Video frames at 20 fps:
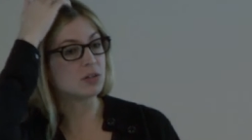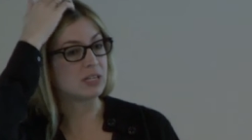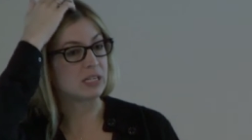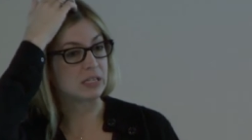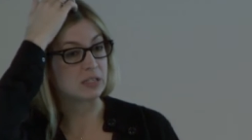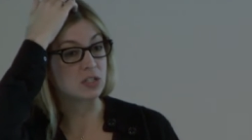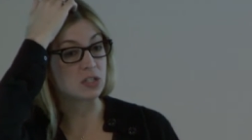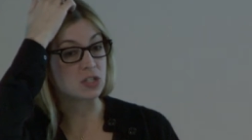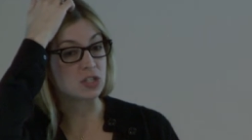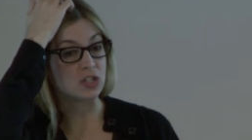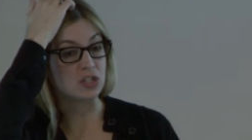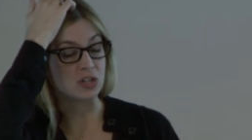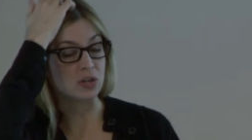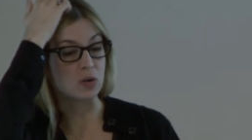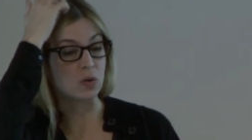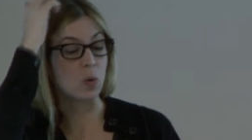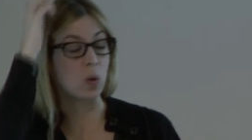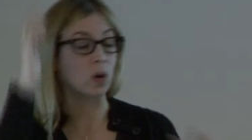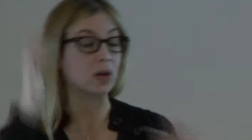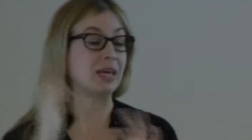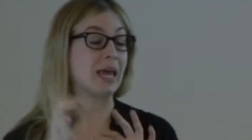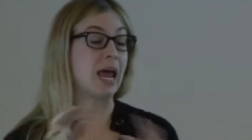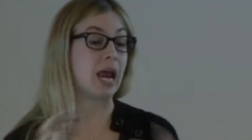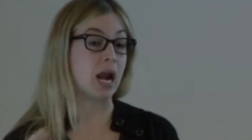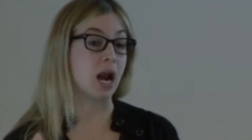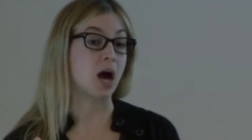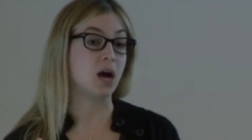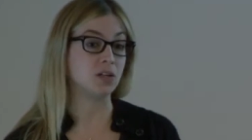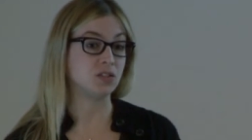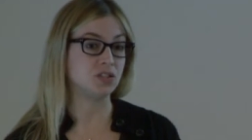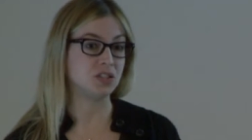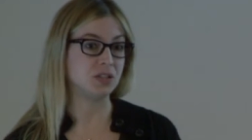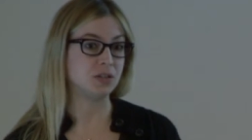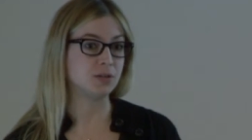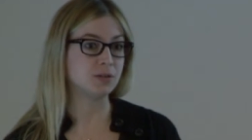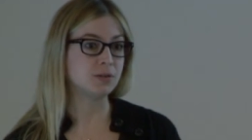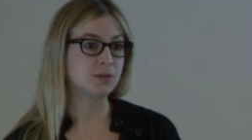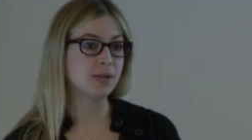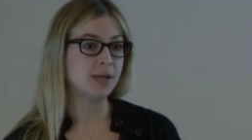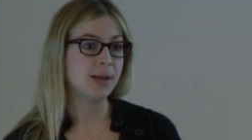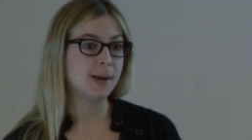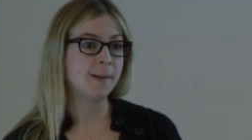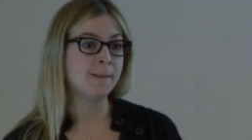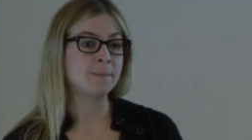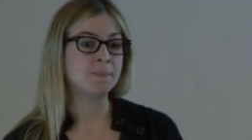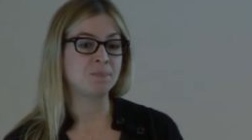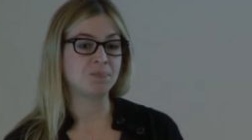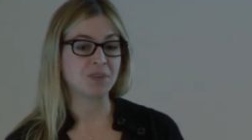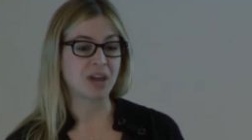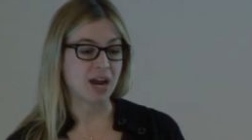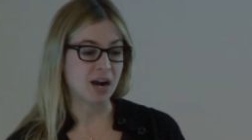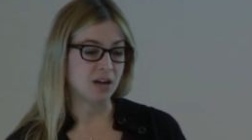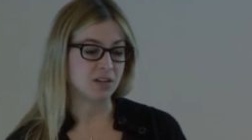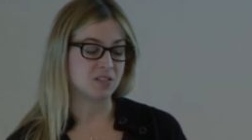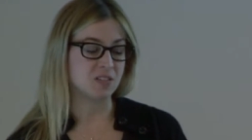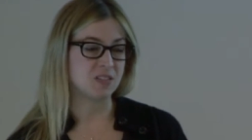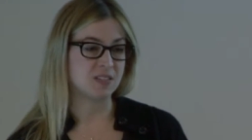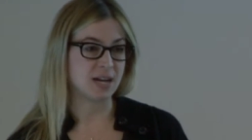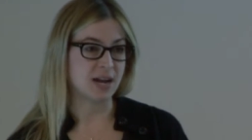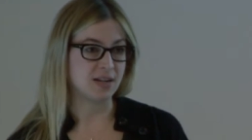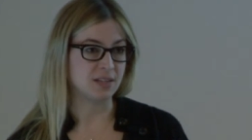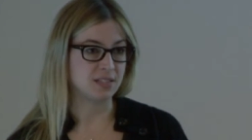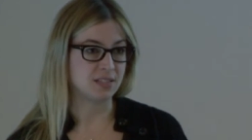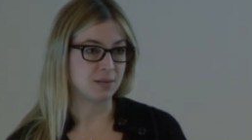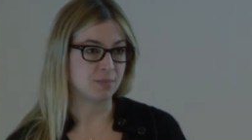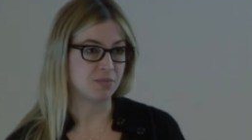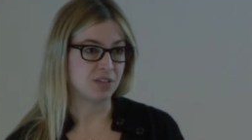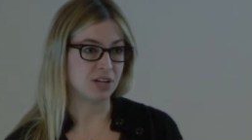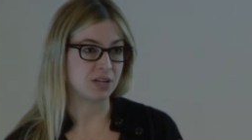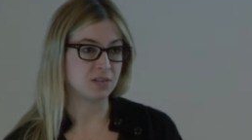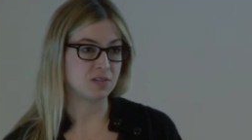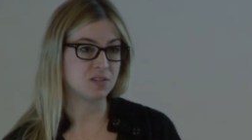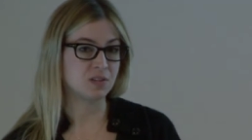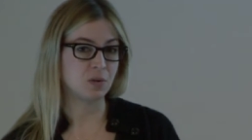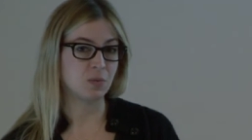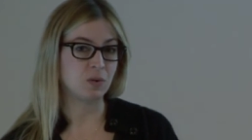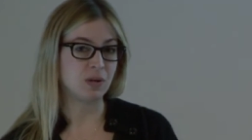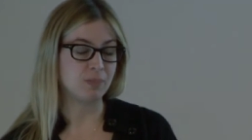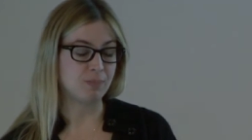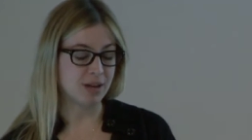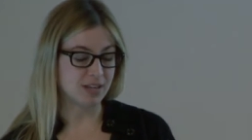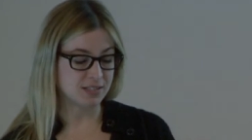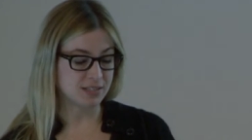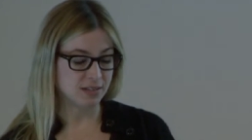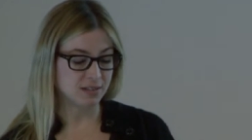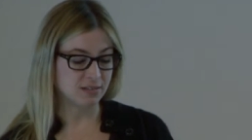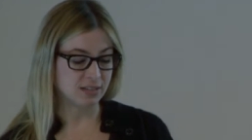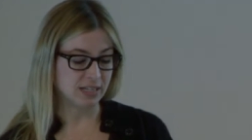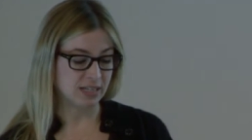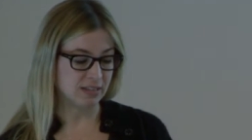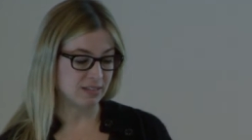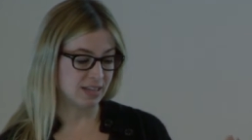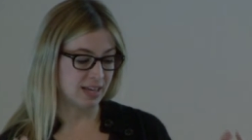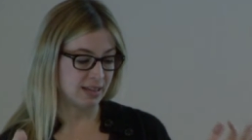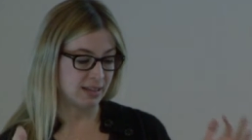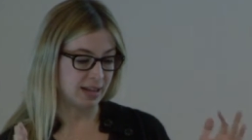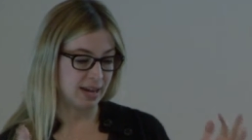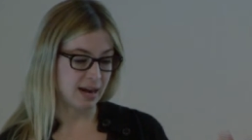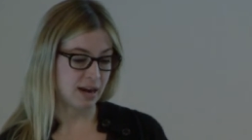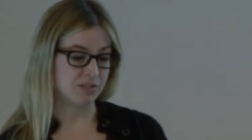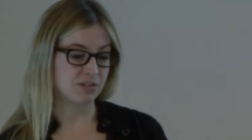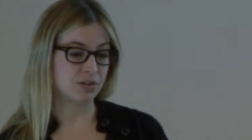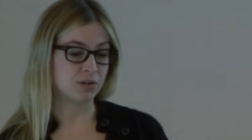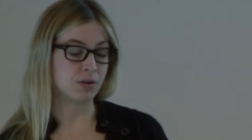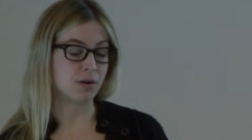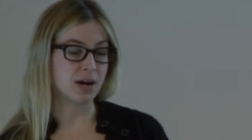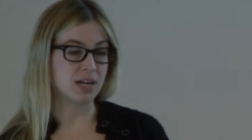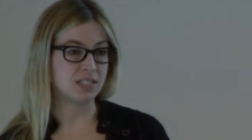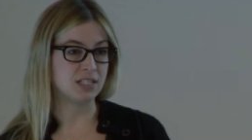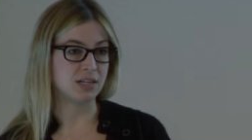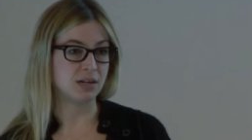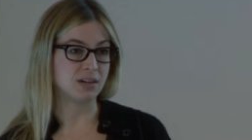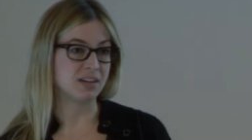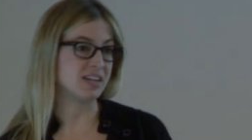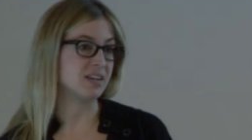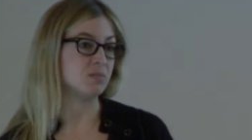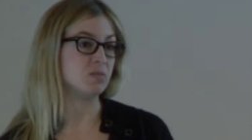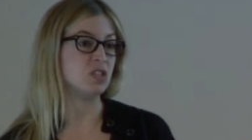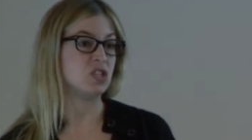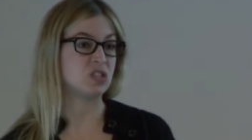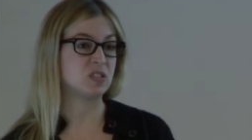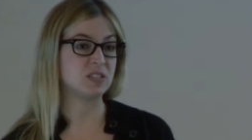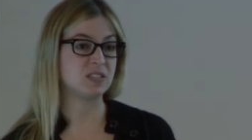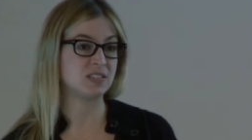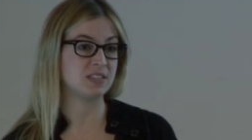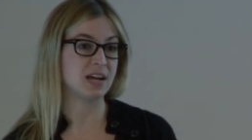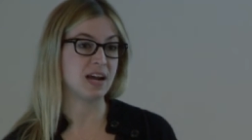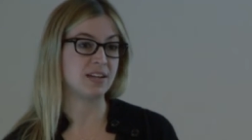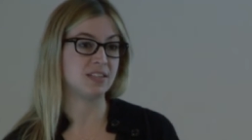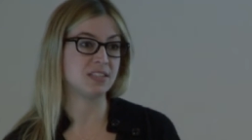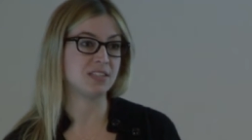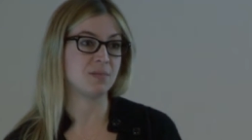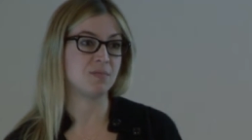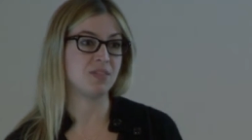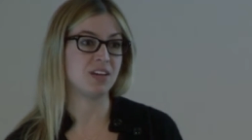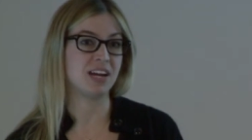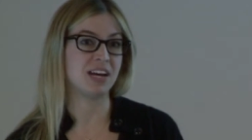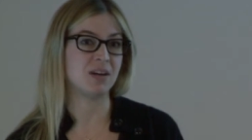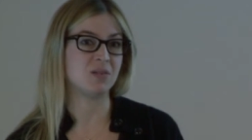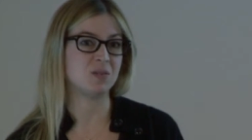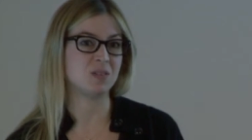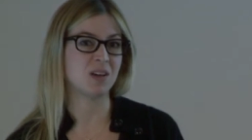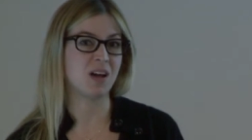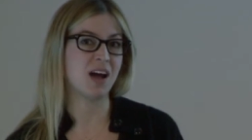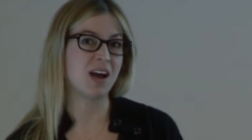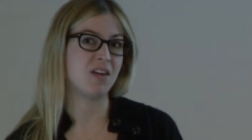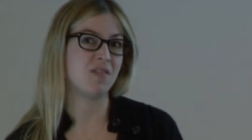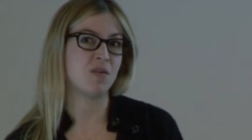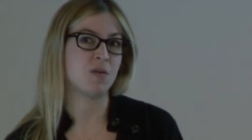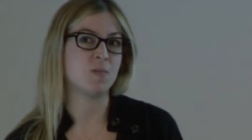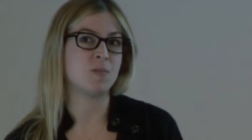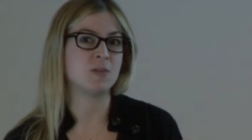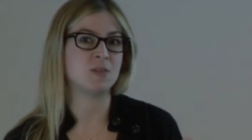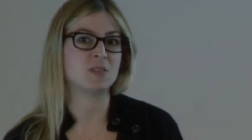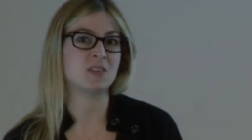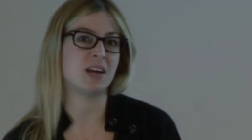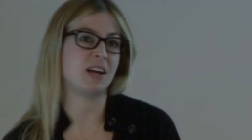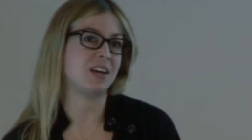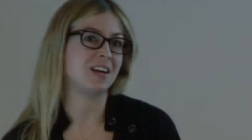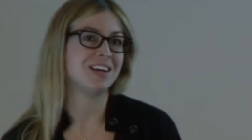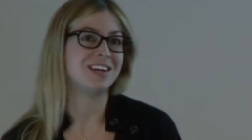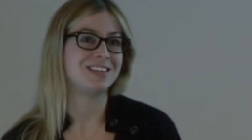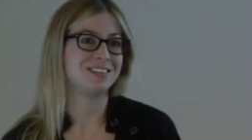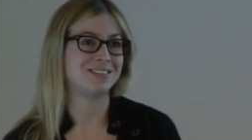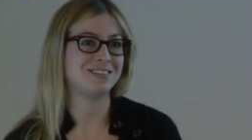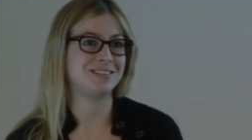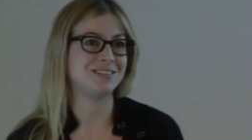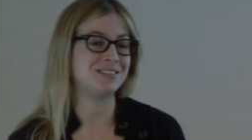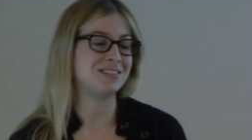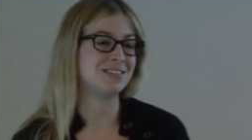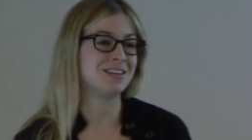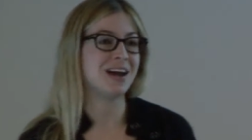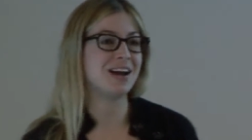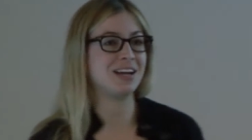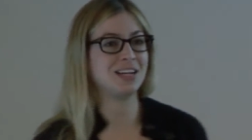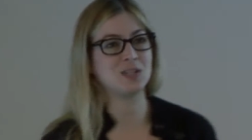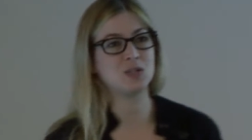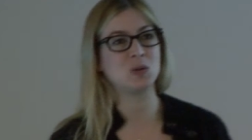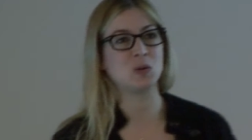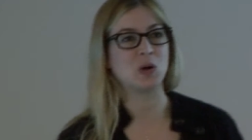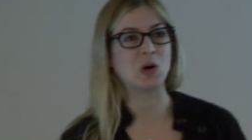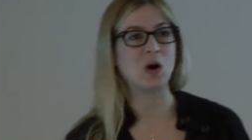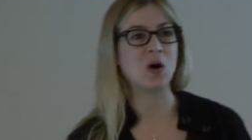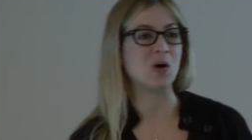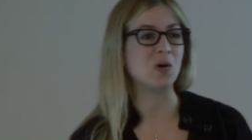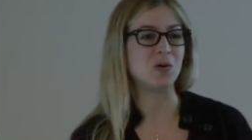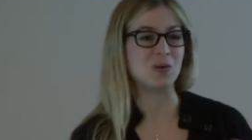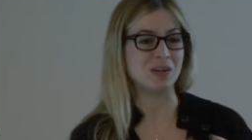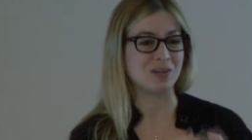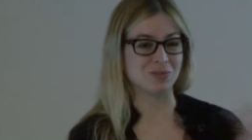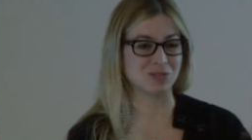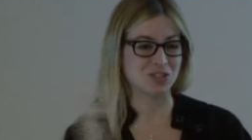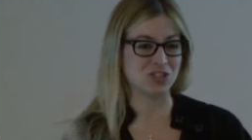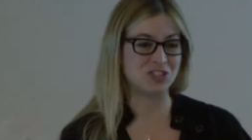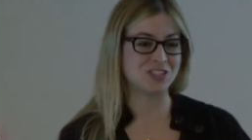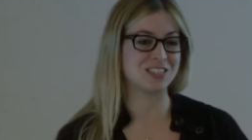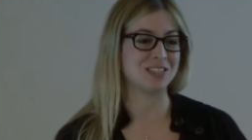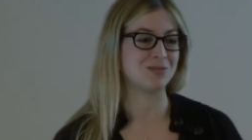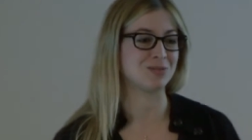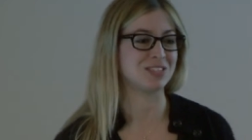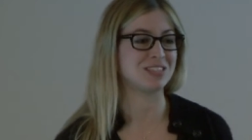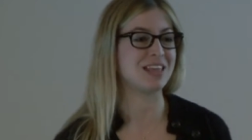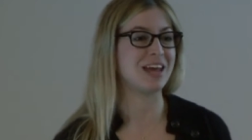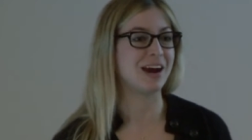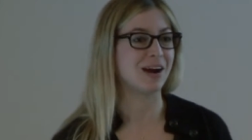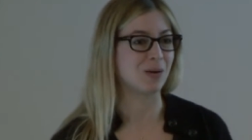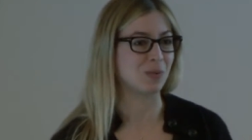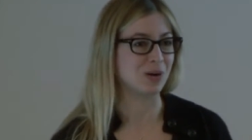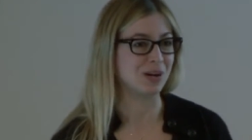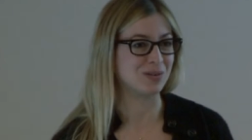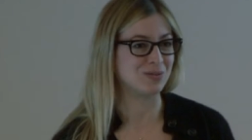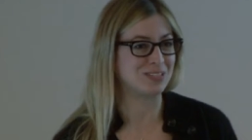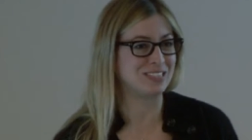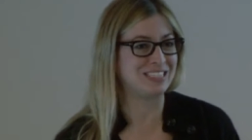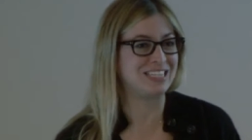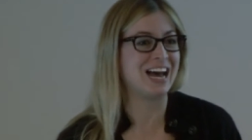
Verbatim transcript: needs to do or cannot do and I'll design something. So we basically, they laid out the criteria and we just designed something and it was kind of almost like designing to a code. It was just, it was there when it was